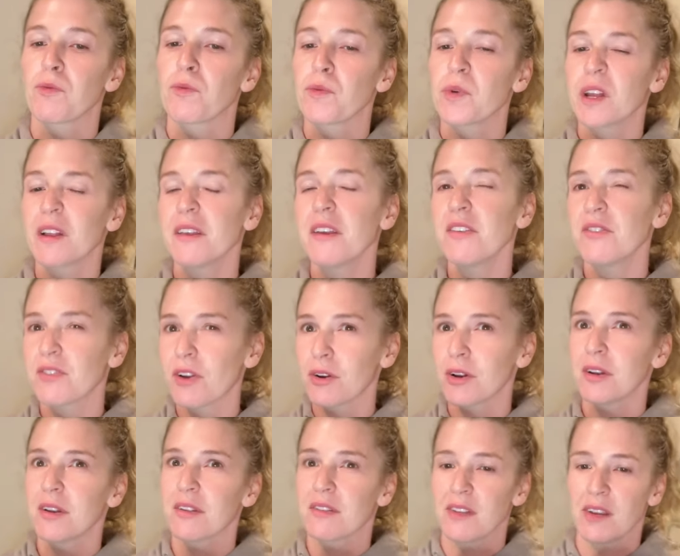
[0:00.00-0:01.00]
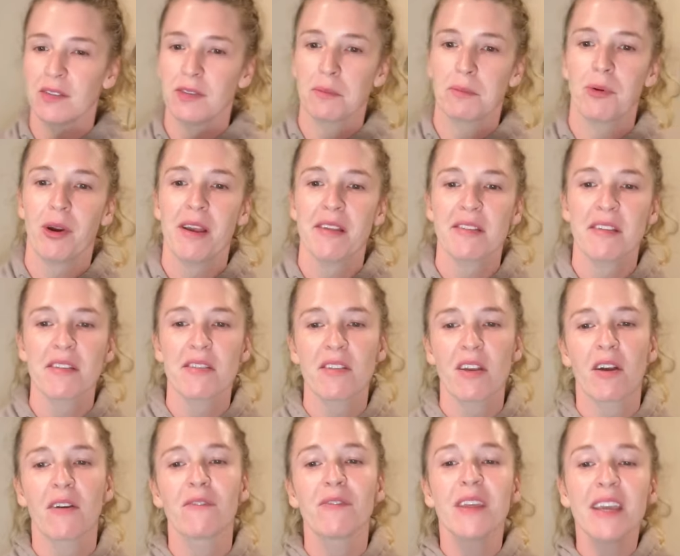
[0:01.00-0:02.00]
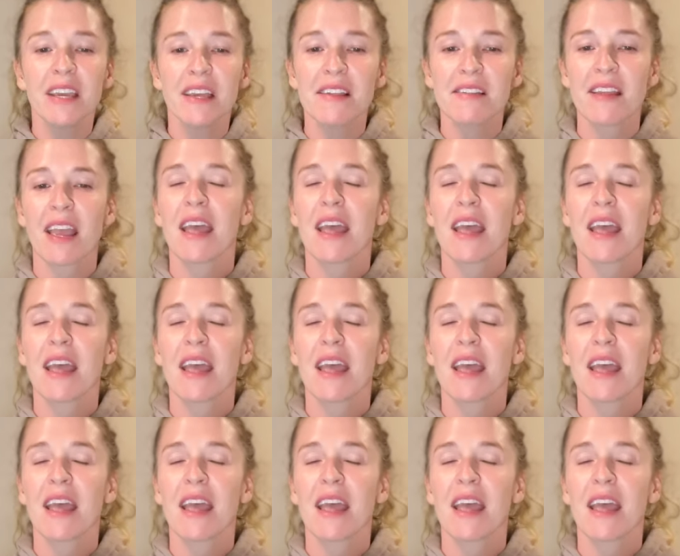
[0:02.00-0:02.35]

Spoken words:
really started to sing the praises of these,